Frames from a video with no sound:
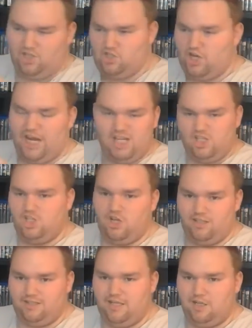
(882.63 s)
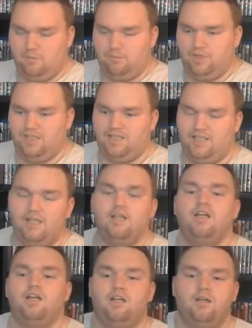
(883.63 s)
and changed the idea completely
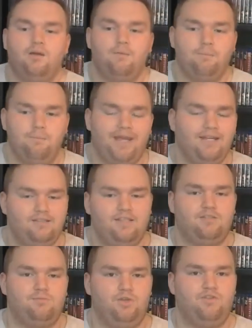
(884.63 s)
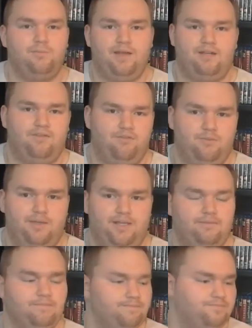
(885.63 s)
makes this movie better for
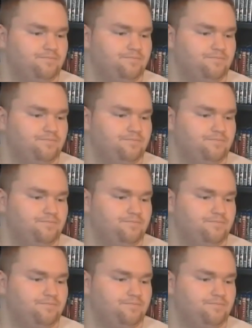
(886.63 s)
me.